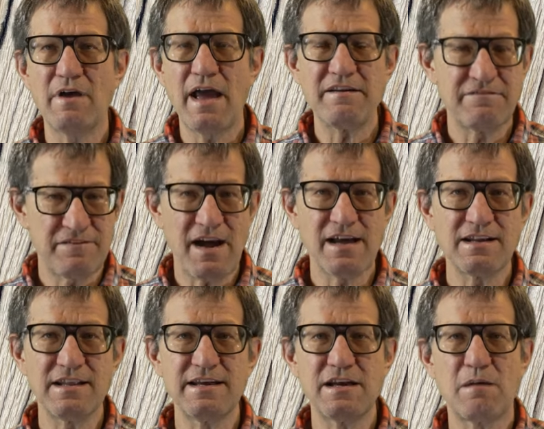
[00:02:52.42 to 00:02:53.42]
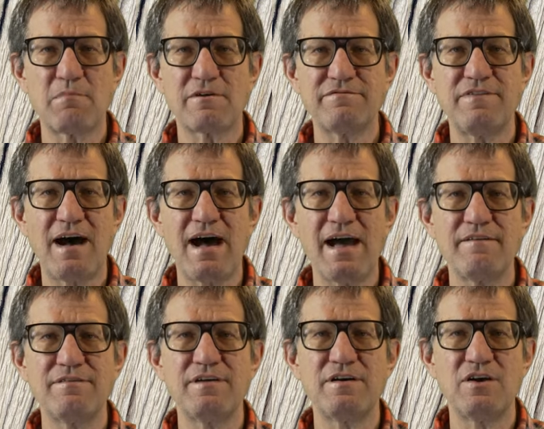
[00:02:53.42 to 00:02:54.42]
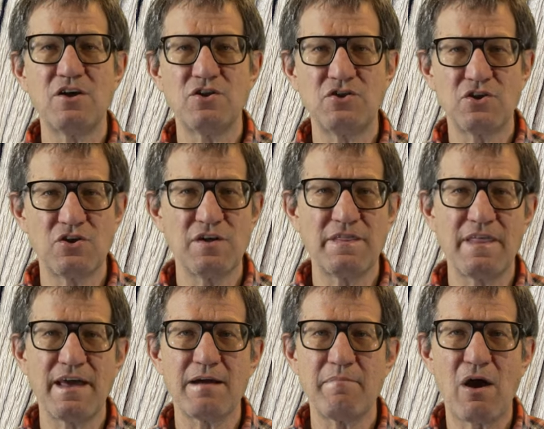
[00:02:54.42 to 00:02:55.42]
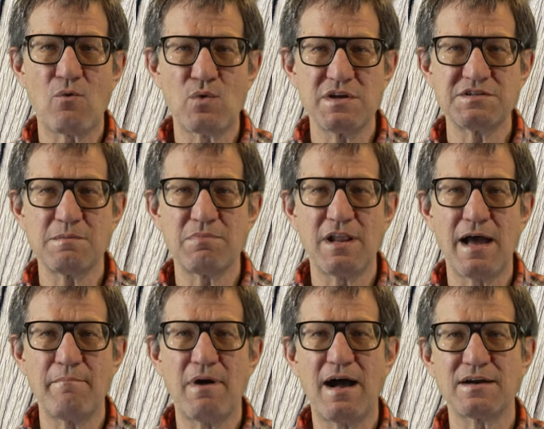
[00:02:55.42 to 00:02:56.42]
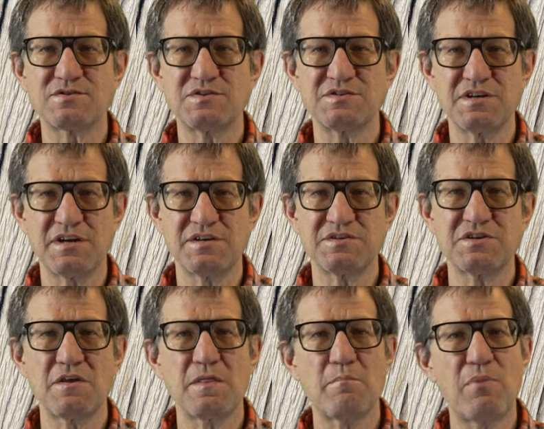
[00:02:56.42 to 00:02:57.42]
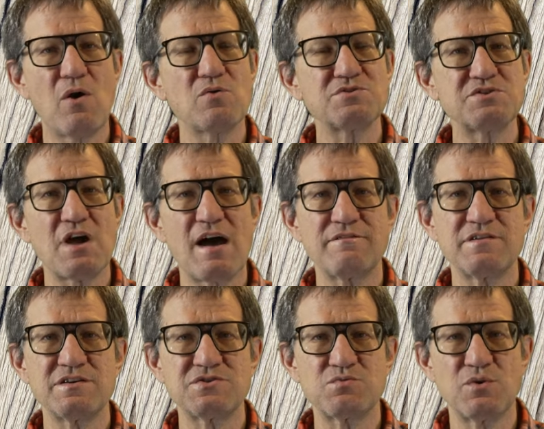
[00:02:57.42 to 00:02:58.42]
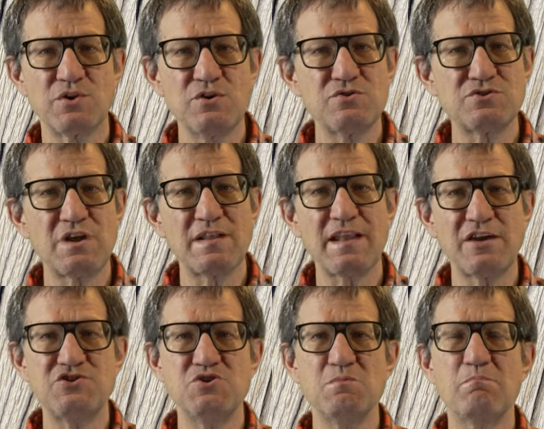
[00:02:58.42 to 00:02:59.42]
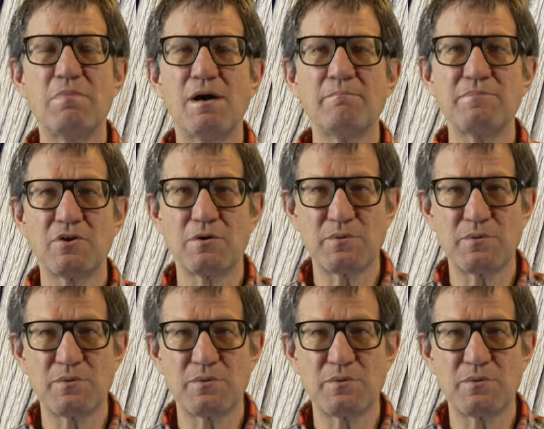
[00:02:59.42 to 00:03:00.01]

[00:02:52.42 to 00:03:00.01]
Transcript: And finally, number five, the good thing about resupply boxes is the post office will usually let you bump your